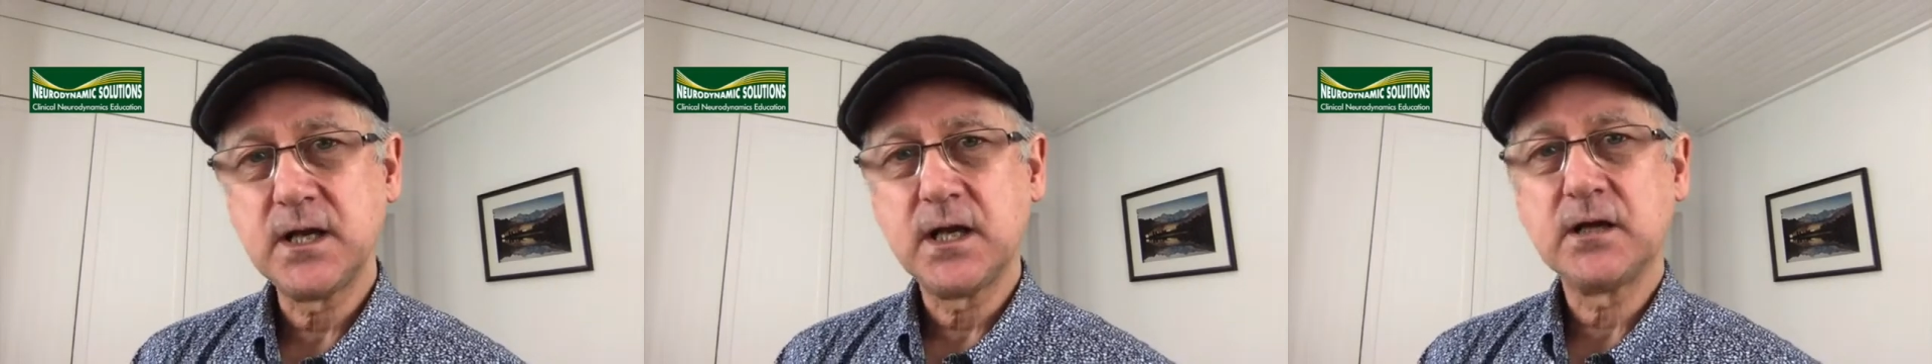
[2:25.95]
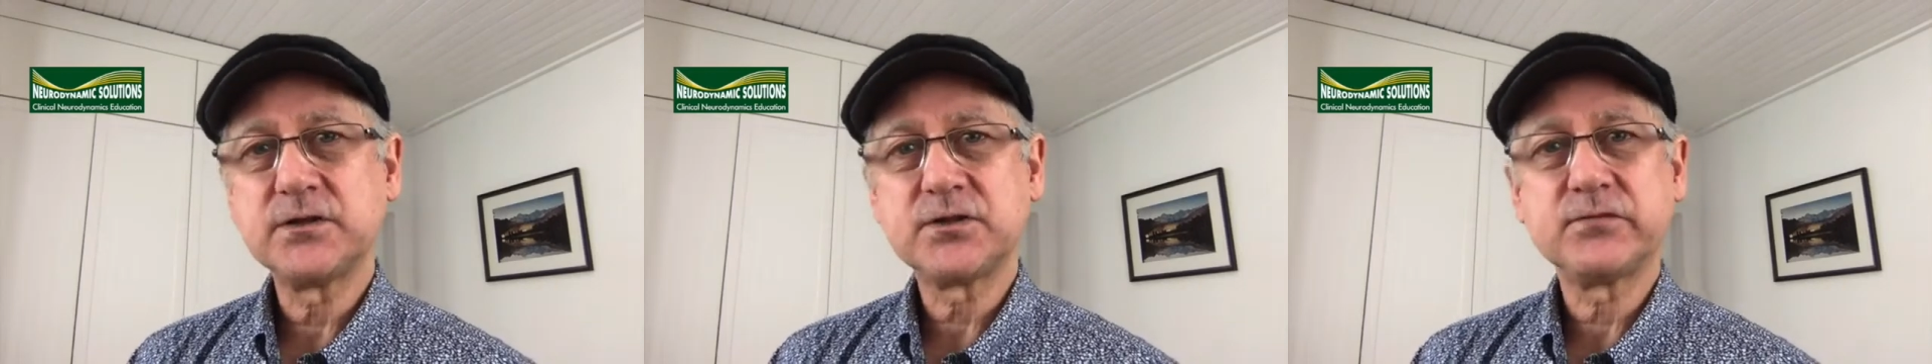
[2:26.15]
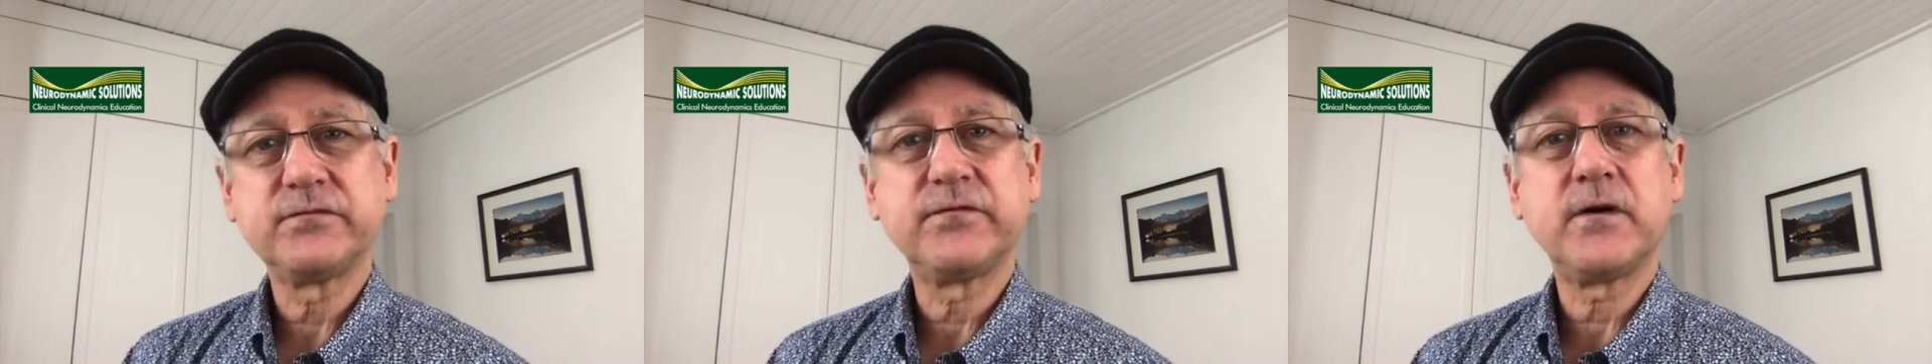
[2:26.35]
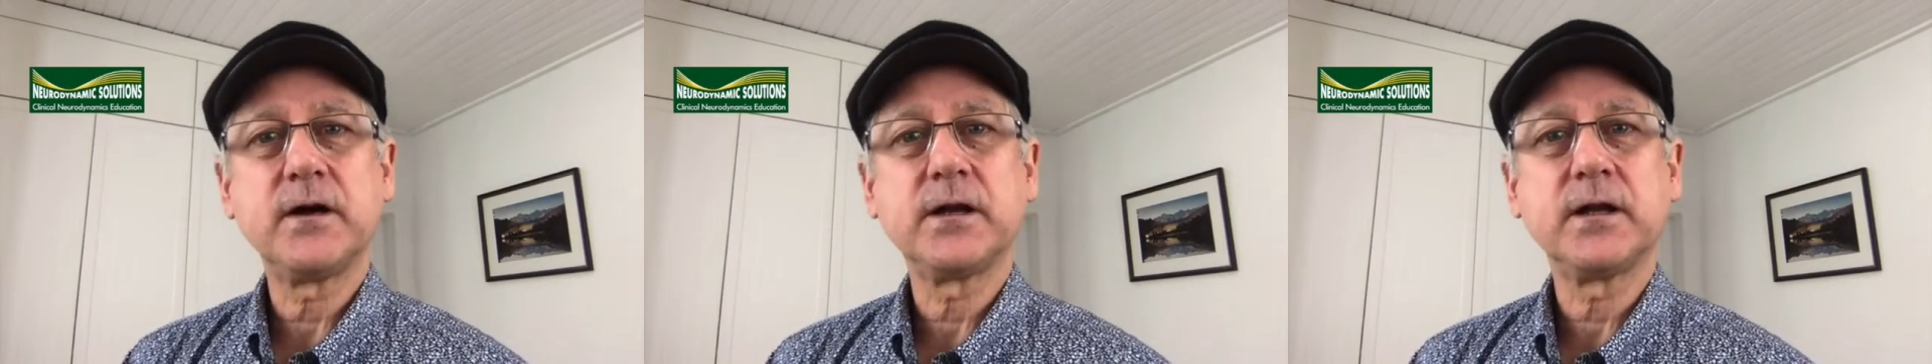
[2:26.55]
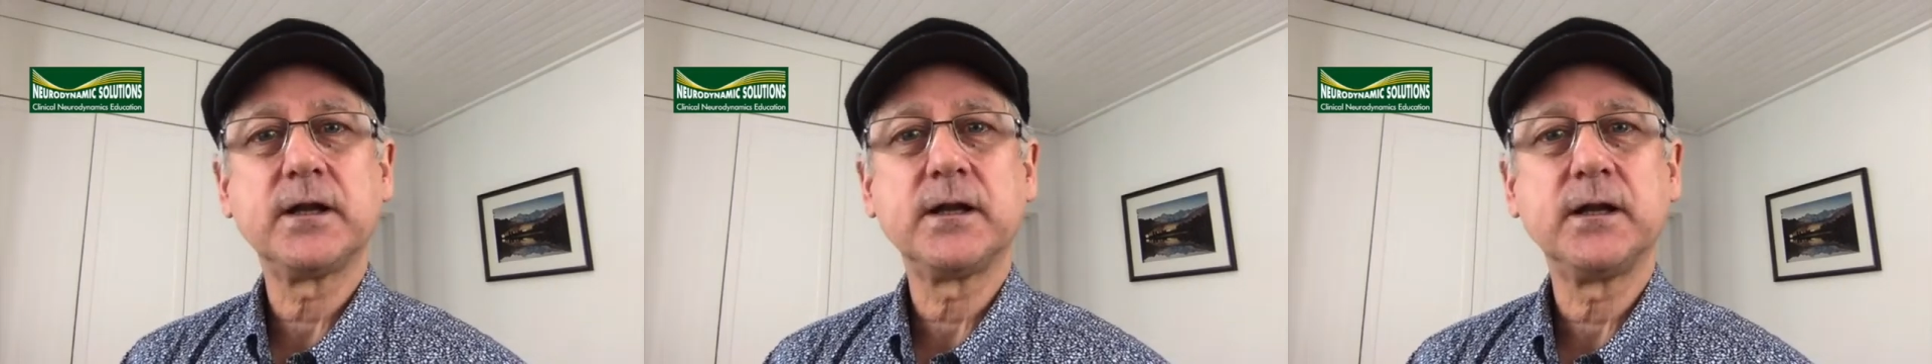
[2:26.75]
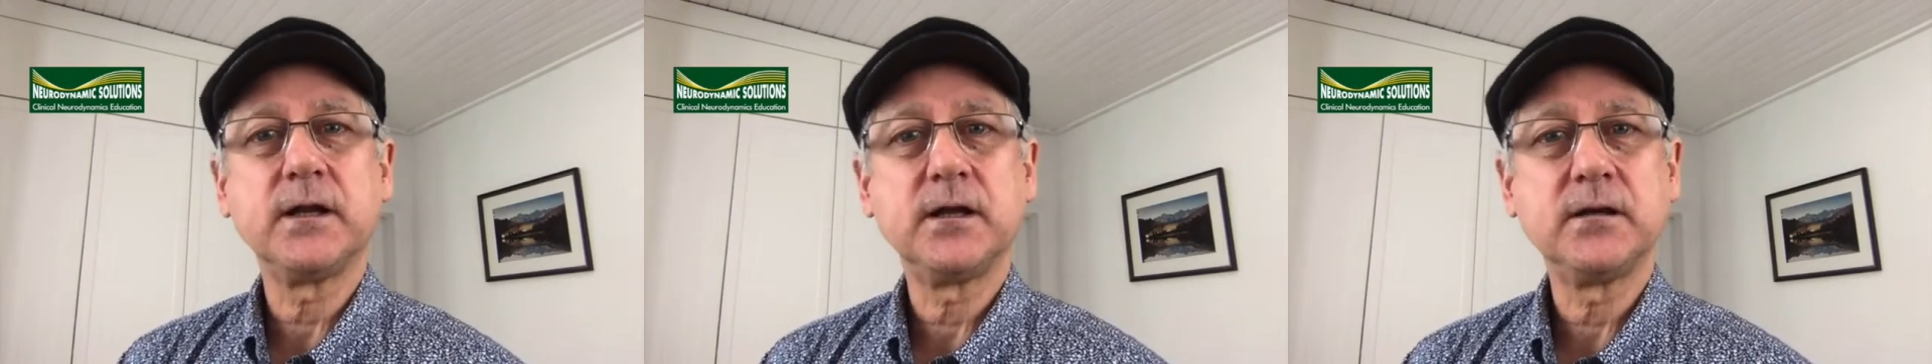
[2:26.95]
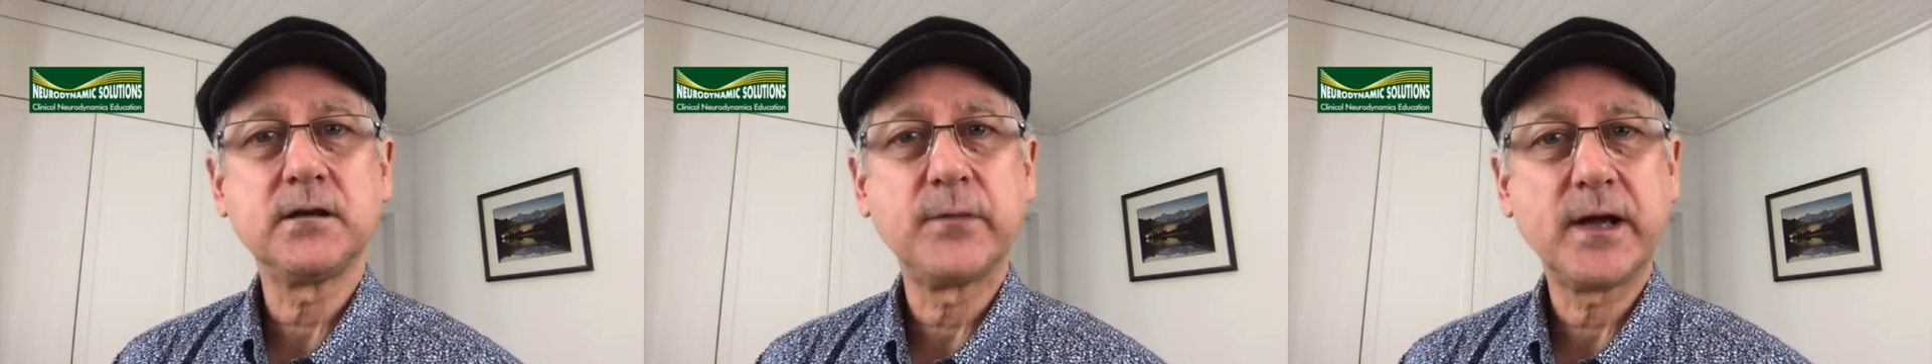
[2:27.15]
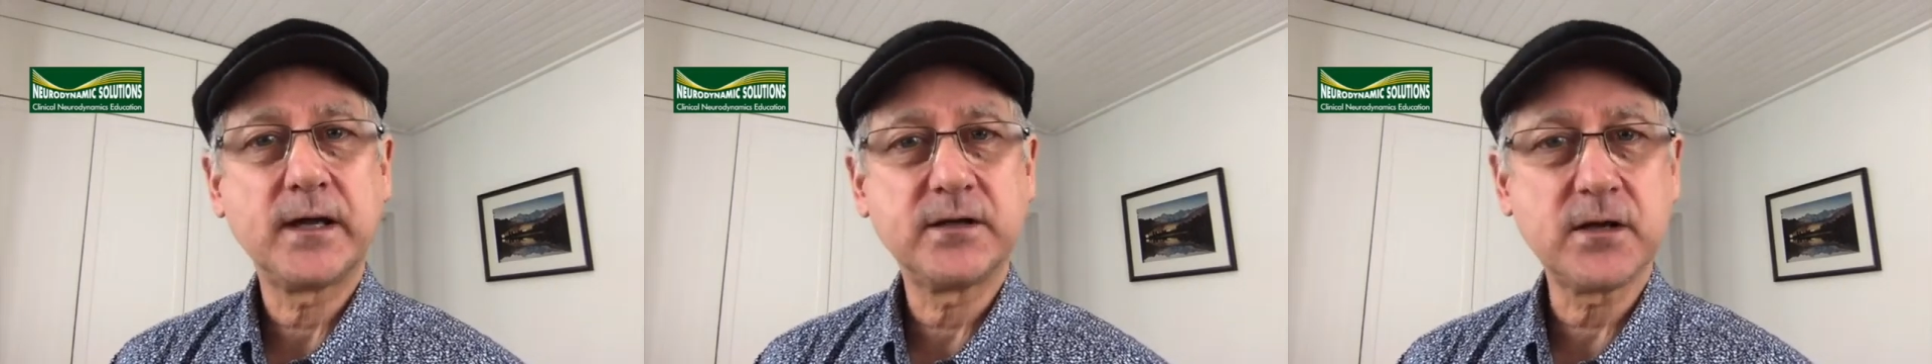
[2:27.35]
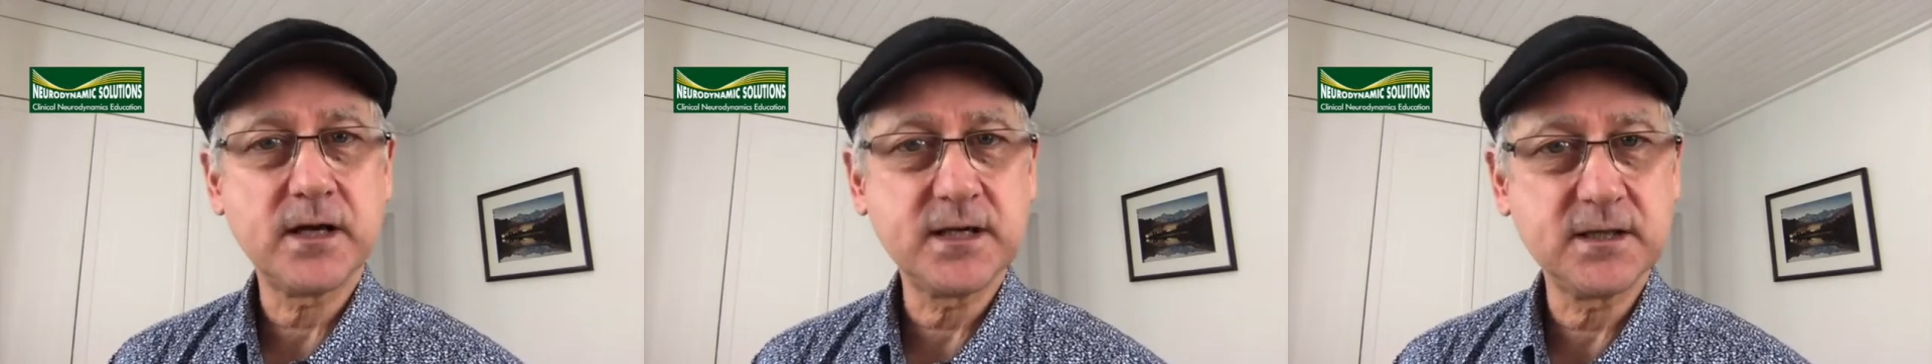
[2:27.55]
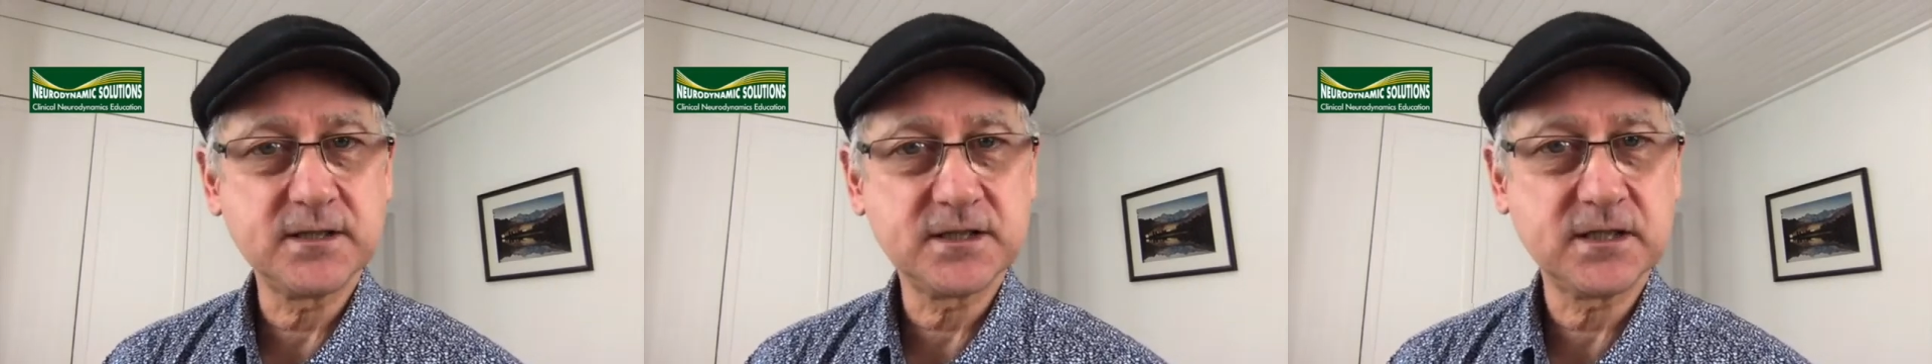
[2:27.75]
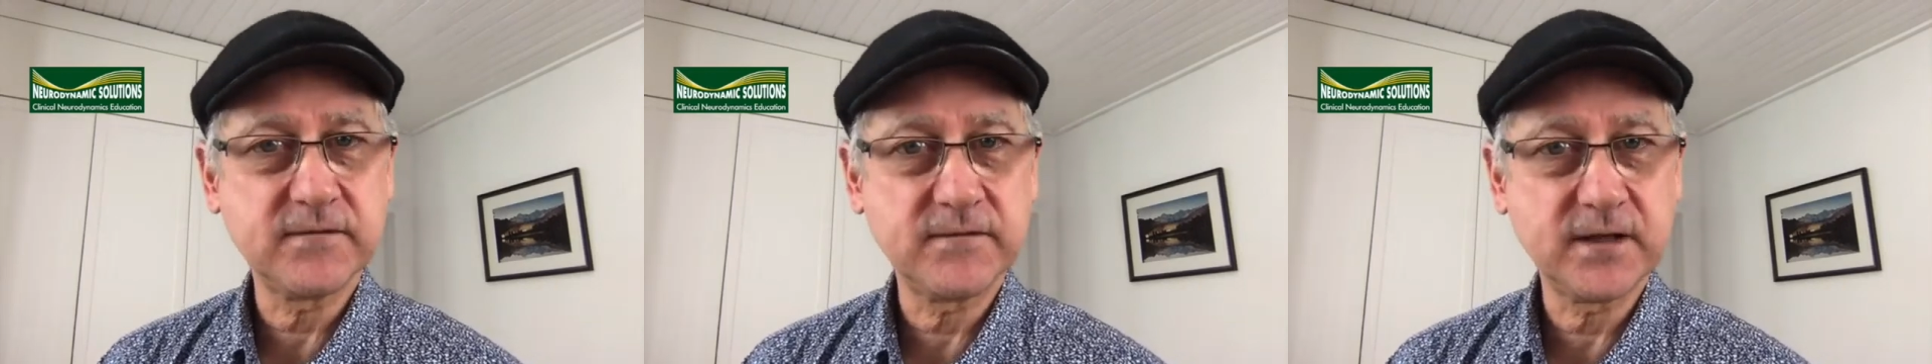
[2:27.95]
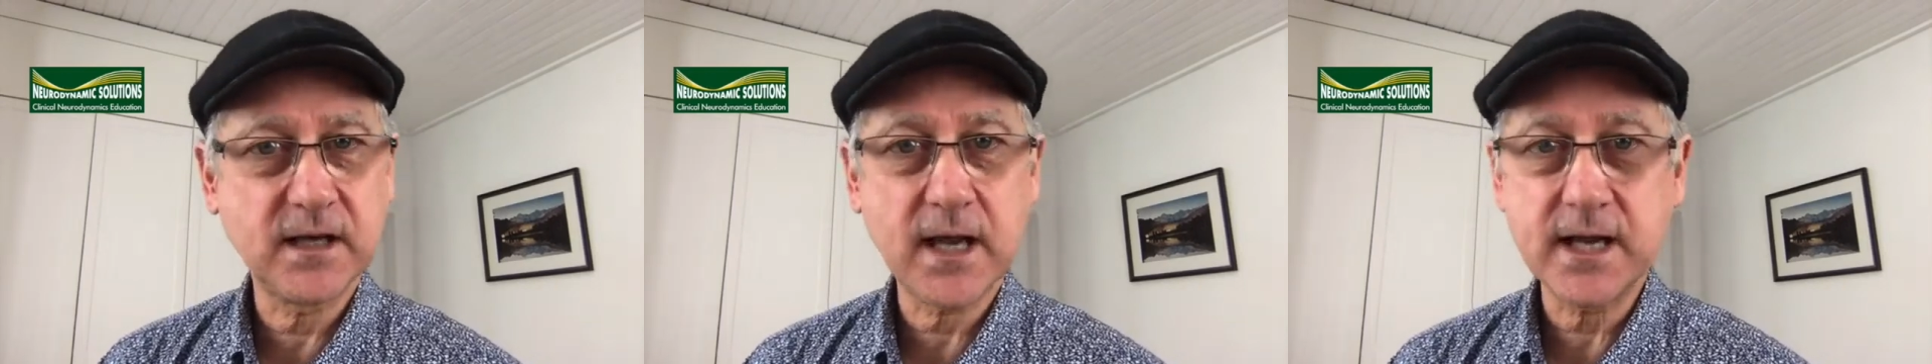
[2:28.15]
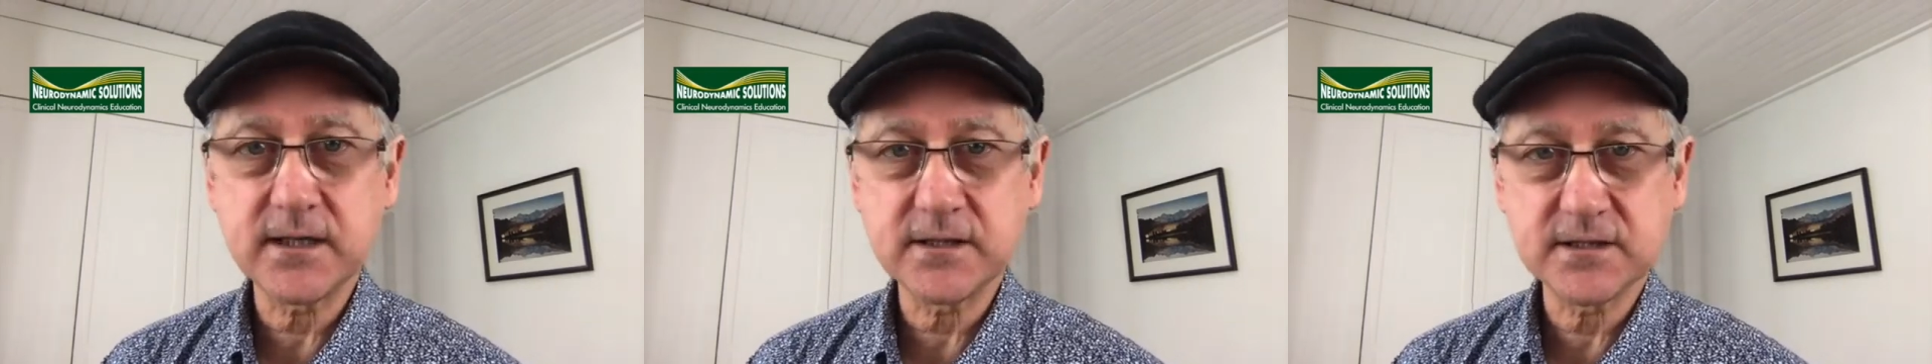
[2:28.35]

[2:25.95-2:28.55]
until finally in about 1978